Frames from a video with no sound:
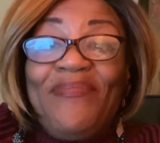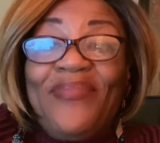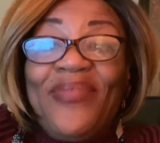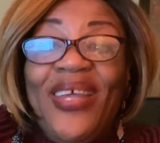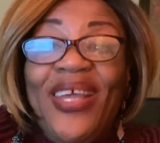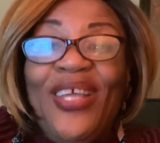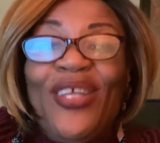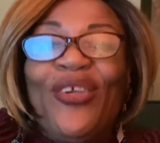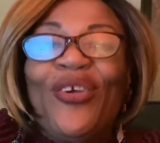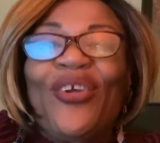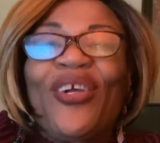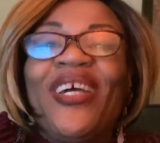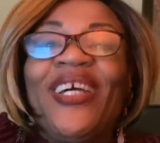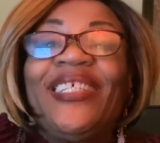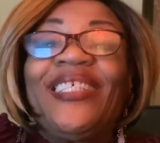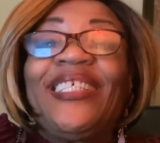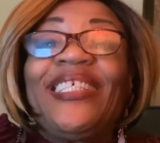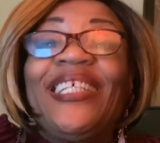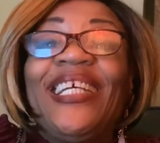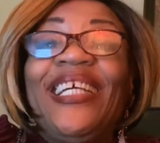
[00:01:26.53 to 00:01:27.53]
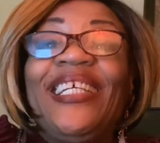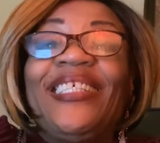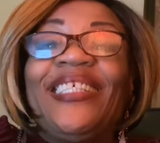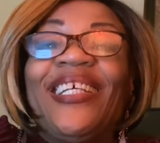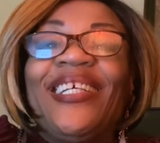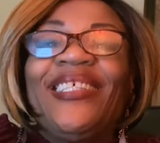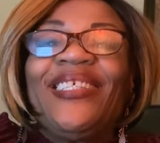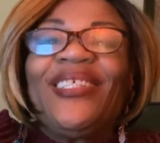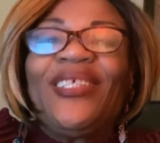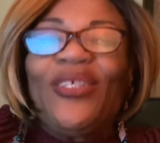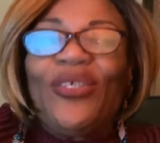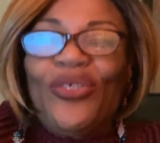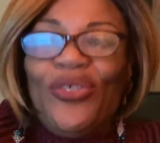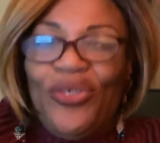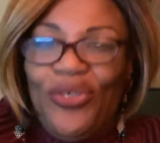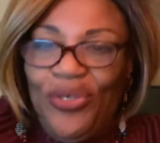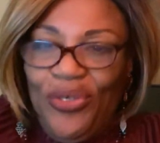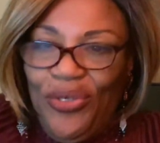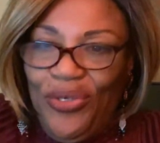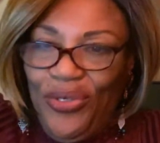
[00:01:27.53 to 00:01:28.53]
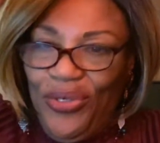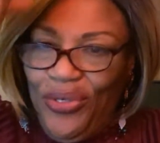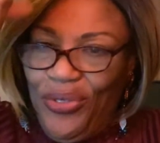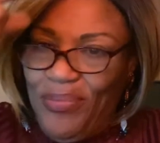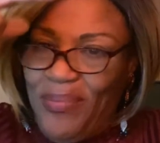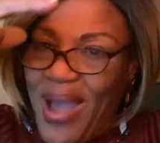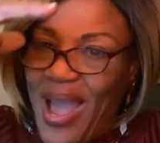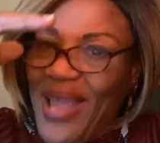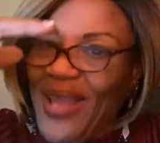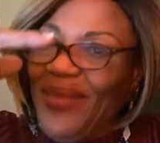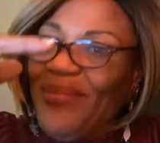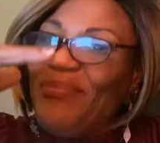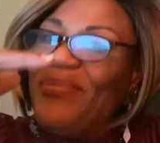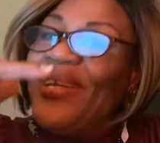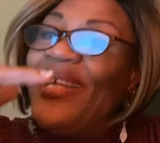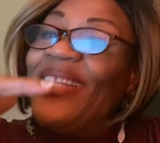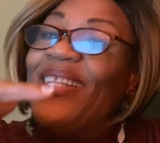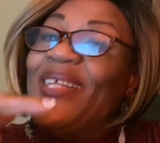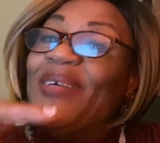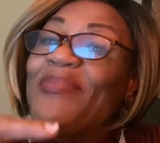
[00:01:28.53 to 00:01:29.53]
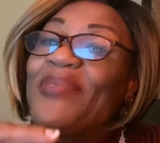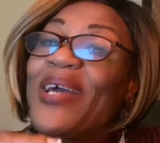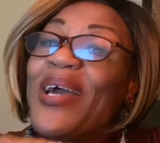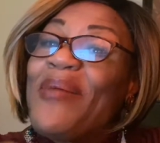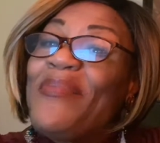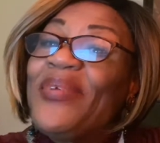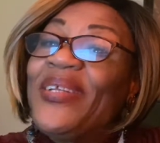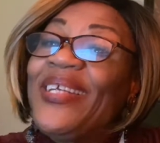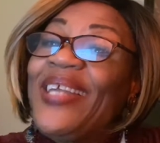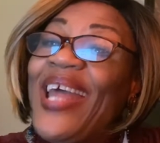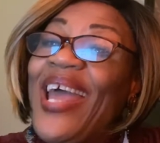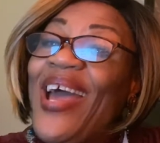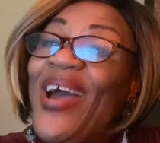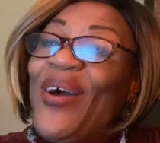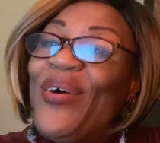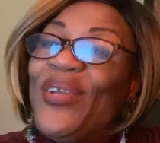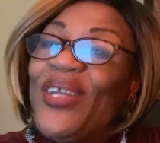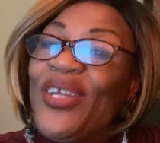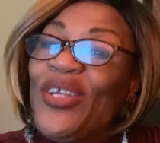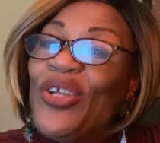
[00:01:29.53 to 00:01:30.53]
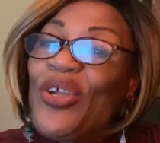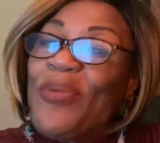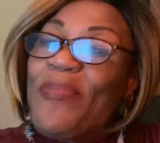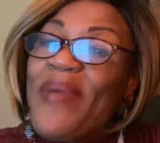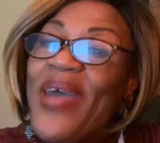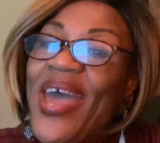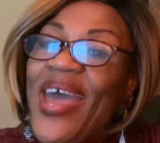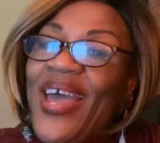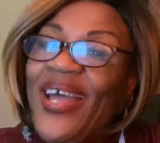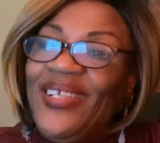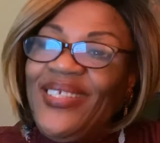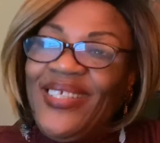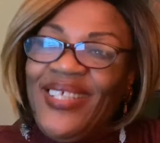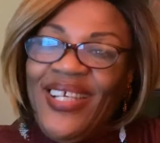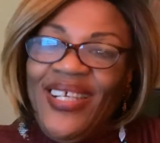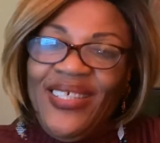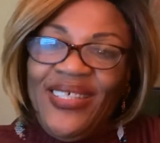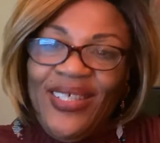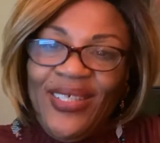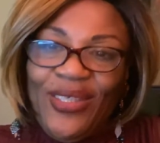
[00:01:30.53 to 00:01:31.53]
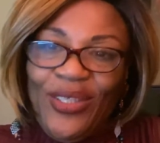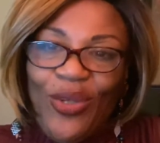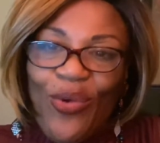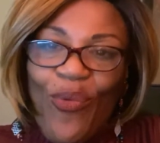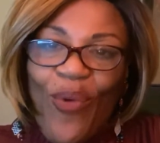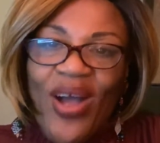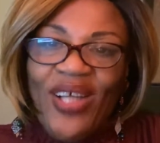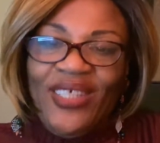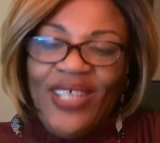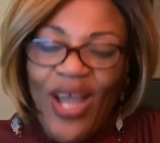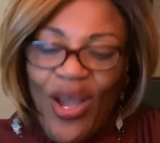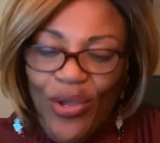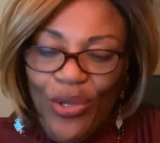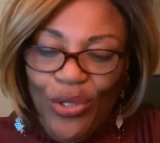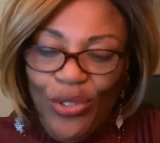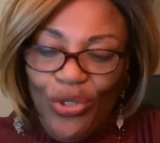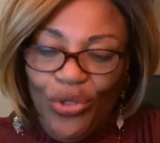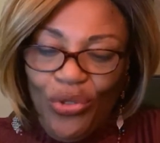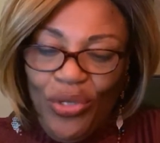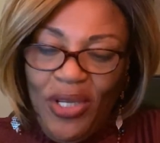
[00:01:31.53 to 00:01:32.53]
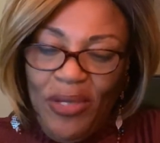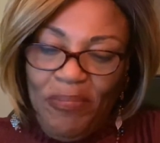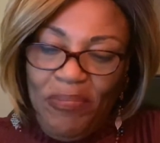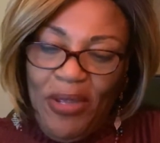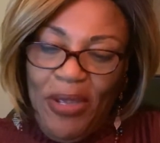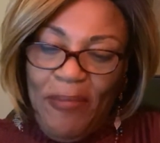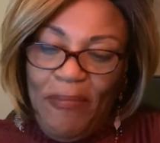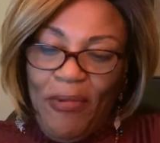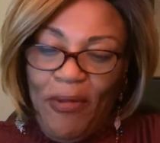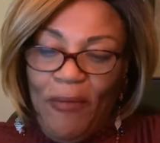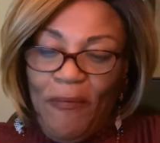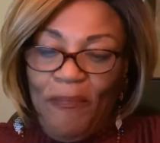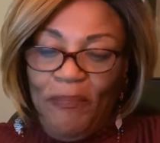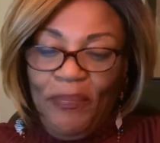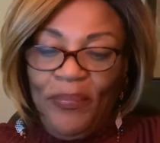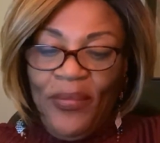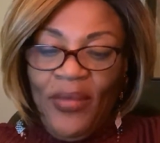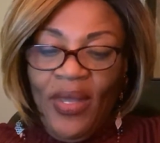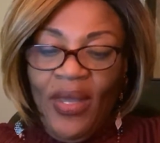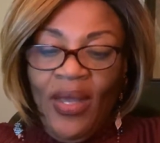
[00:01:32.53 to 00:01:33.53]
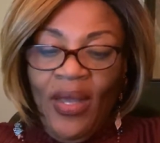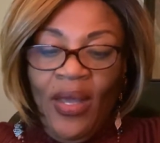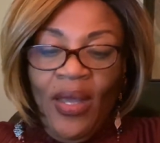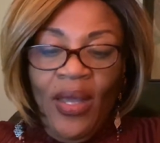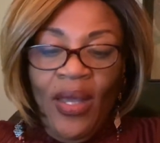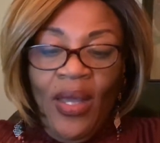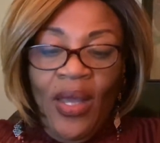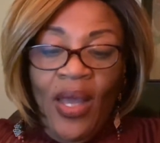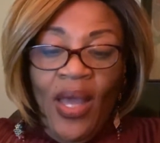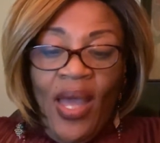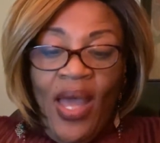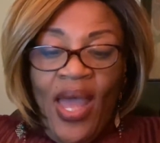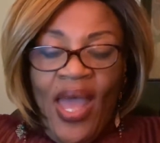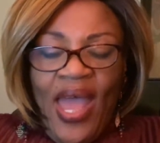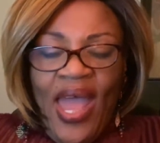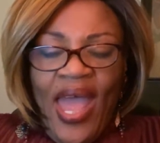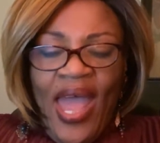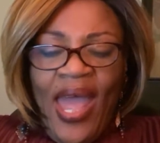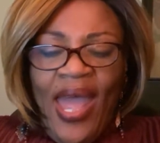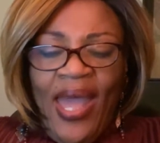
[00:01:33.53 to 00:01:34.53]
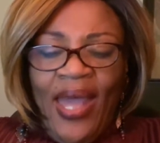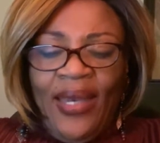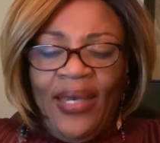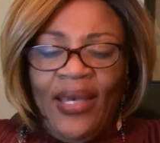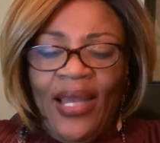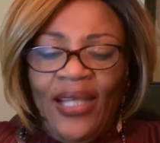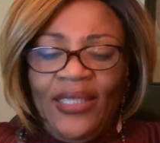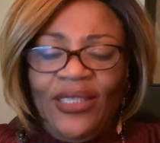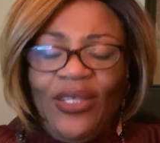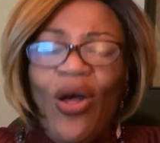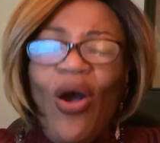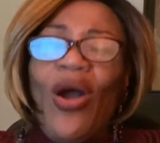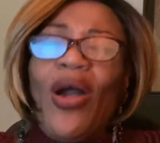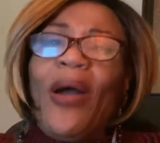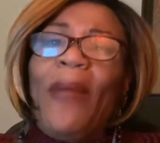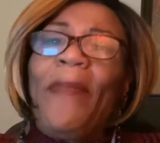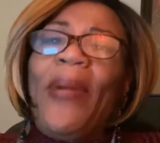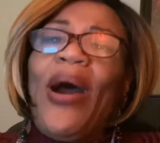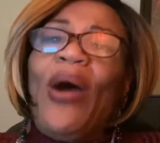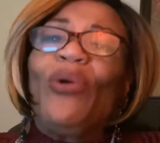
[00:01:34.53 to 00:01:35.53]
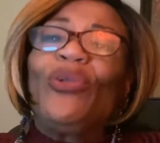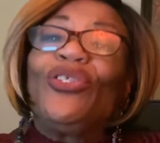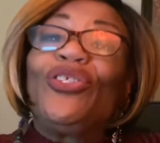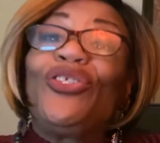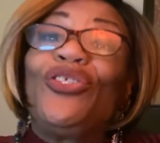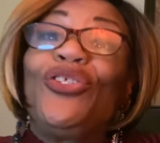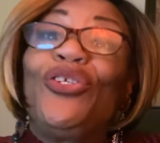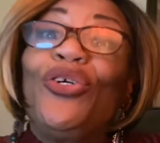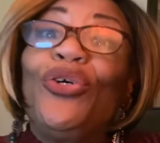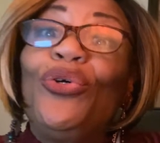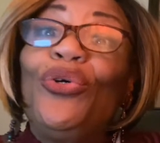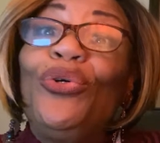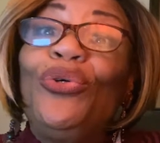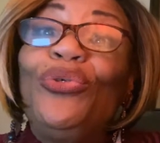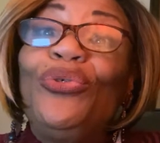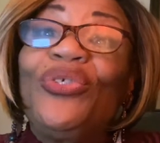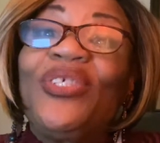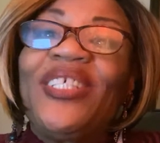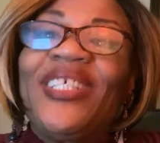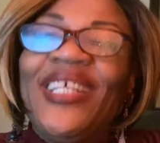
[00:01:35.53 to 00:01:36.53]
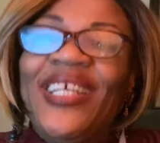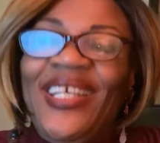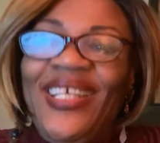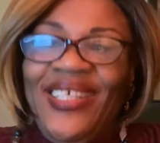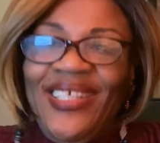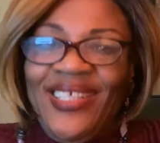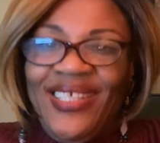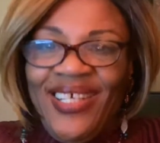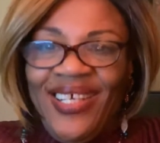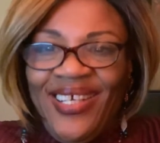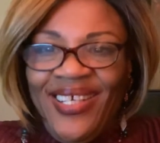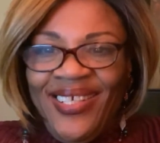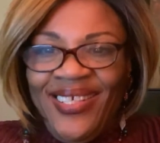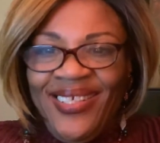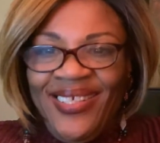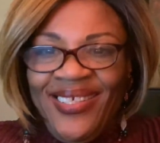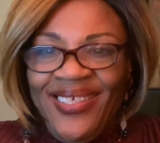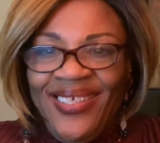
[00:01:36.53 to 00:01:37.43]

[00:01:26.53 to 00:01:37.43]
in your good seasons, you might meet them coming down in your bad seasons. So watch how you treat people. And let's talk about due season.